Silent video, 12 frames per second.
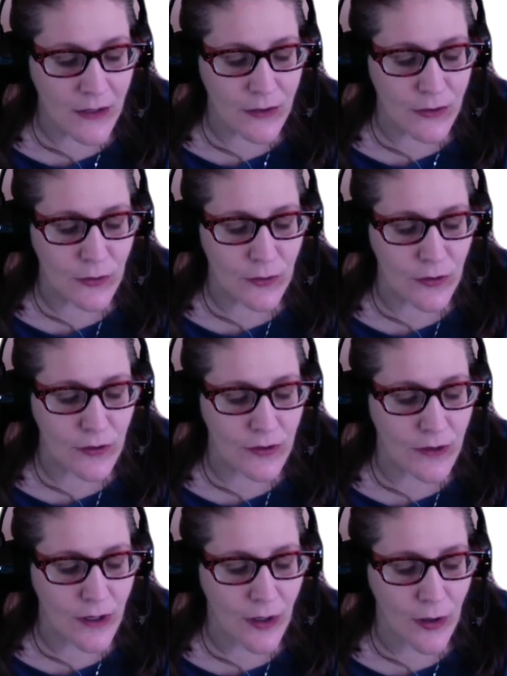
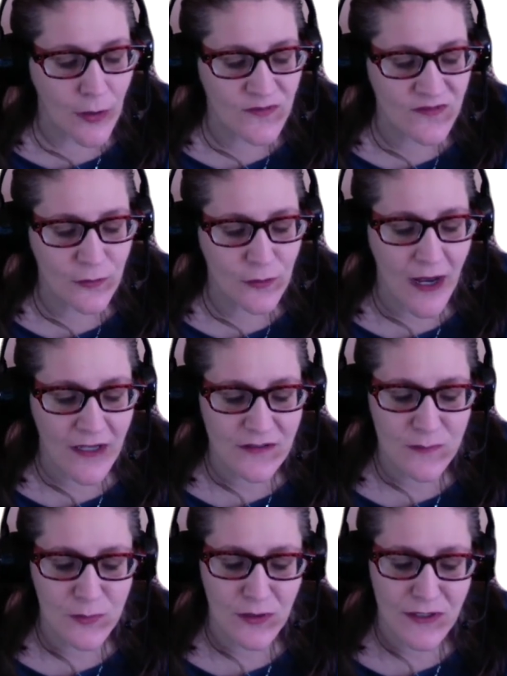Your hoped-for
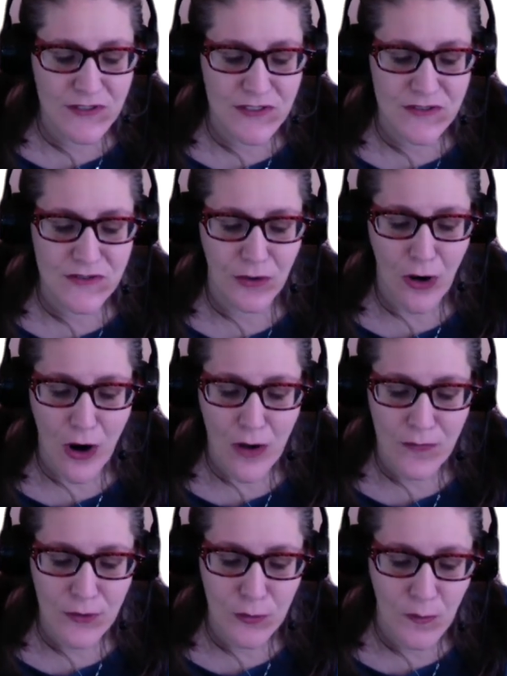aspirations are
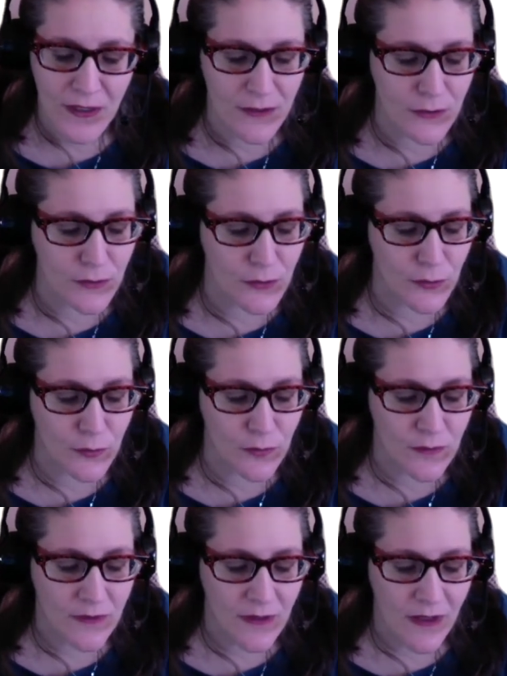on their way to you.
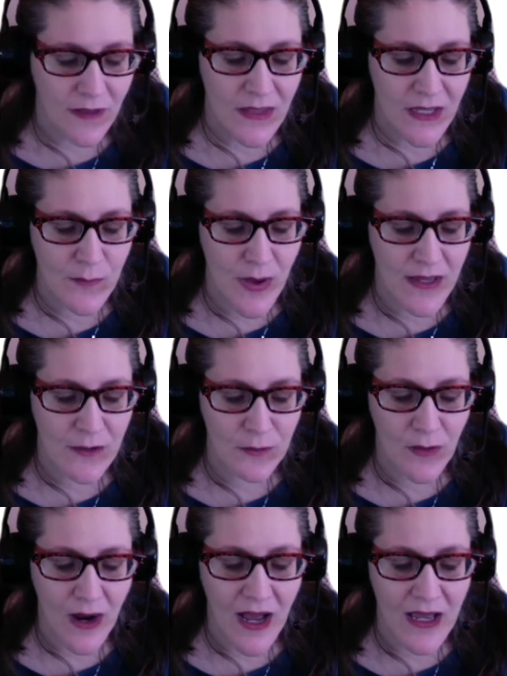They may
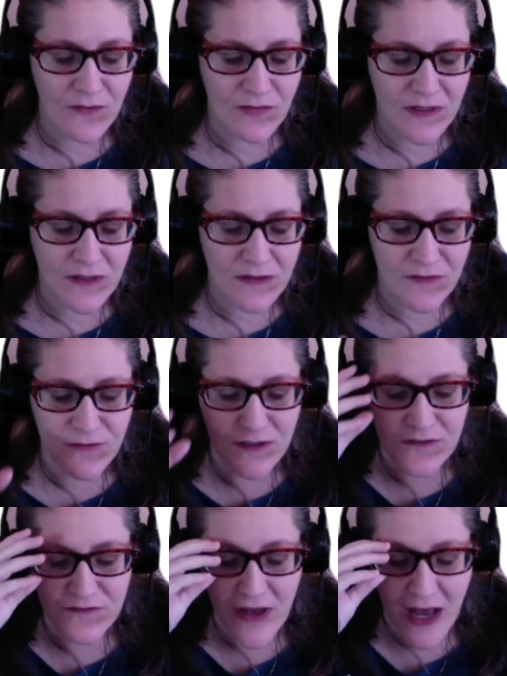arrive in a
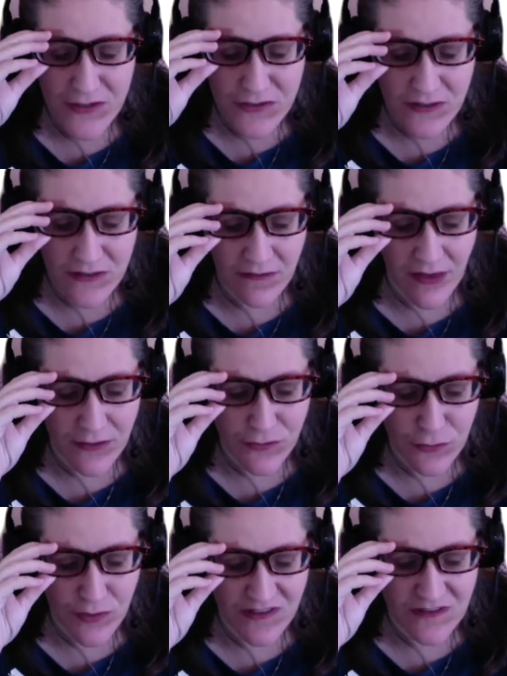different fashion than
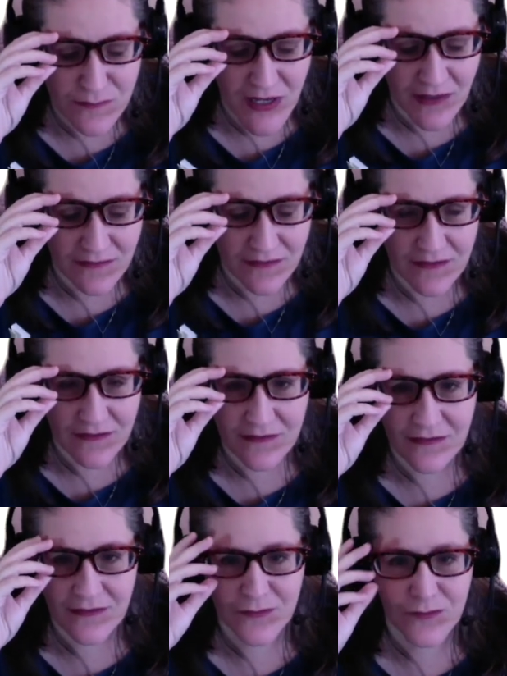you expected.
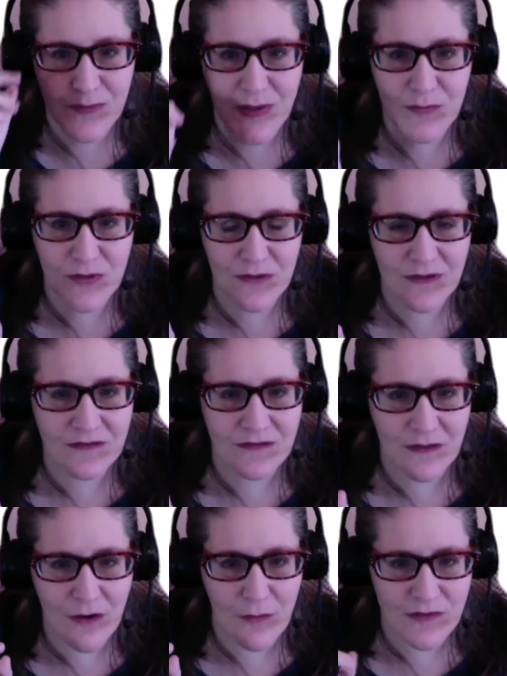Remember, let's
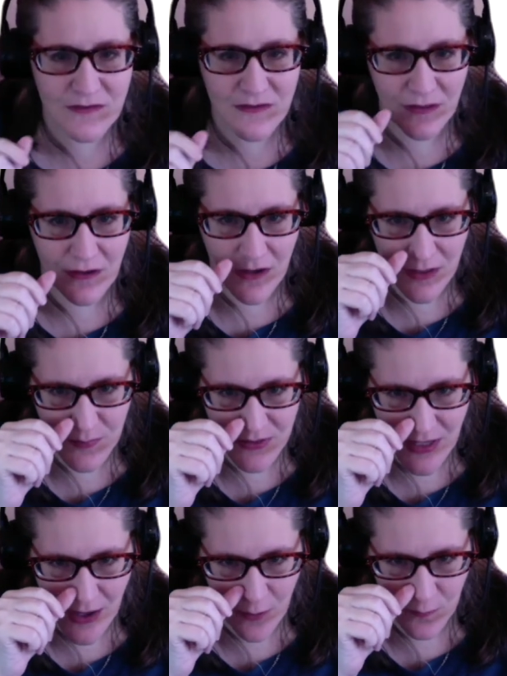not always get caught up in
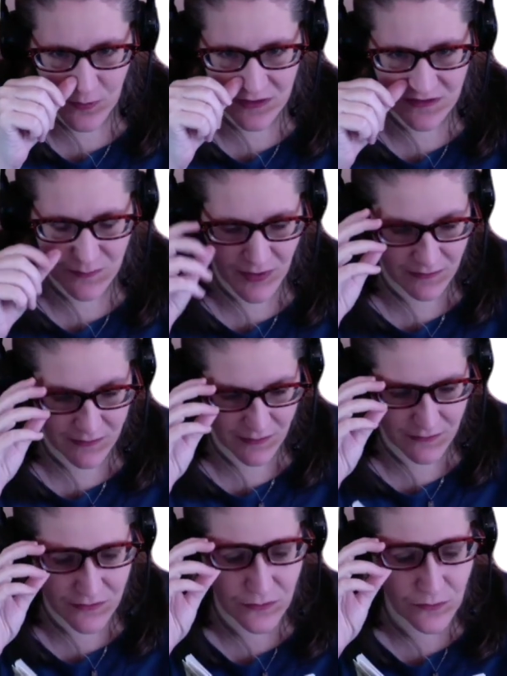how we expect
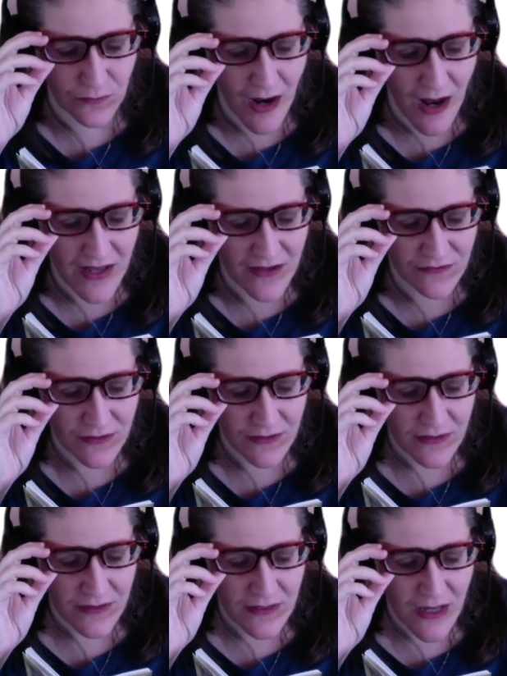things to arrive.
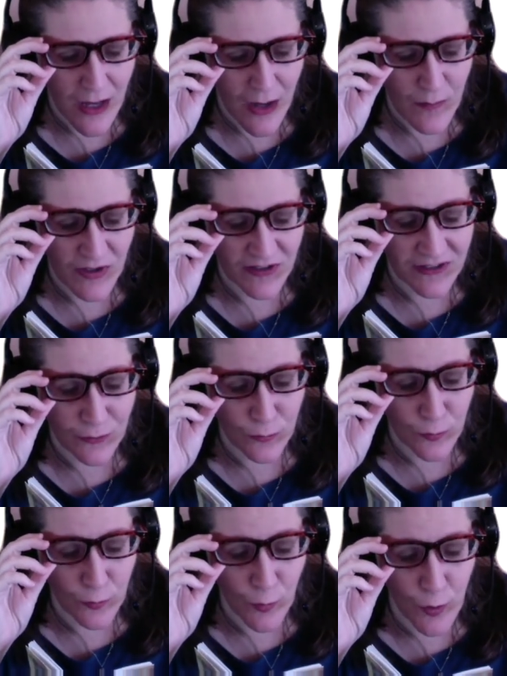But the
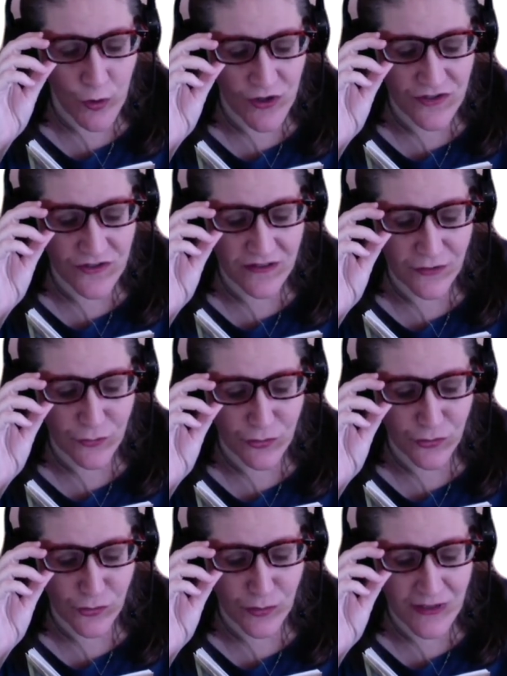rewards that you
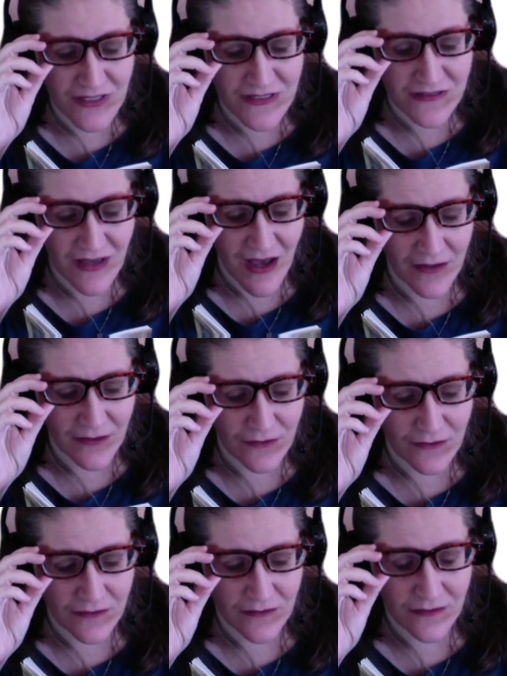truly
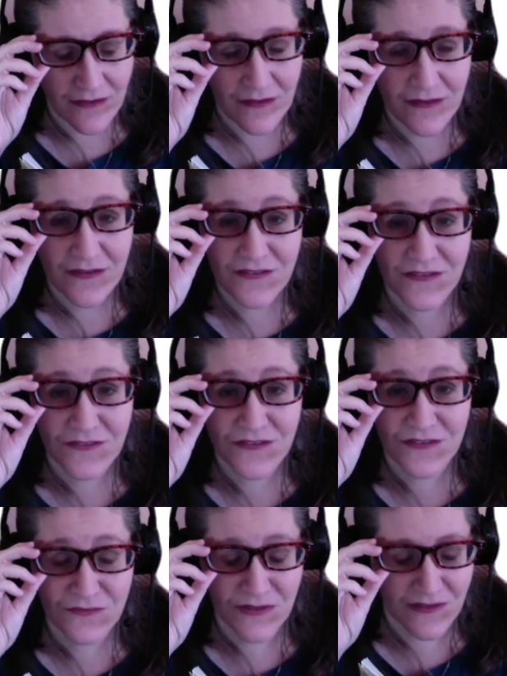desire, such
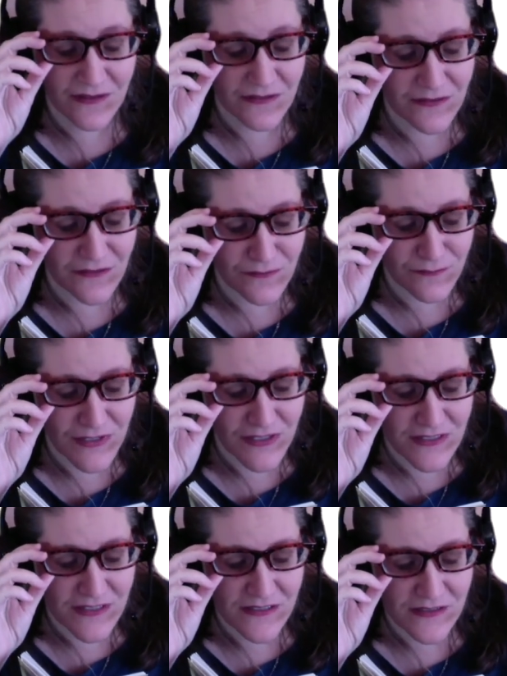as feelings of
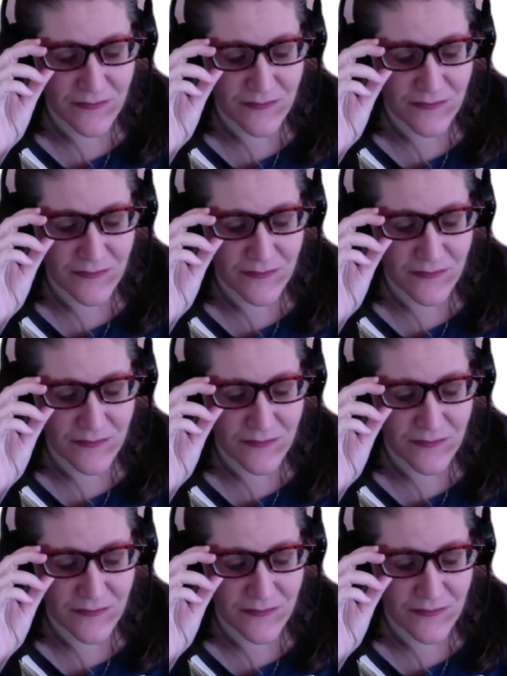peace,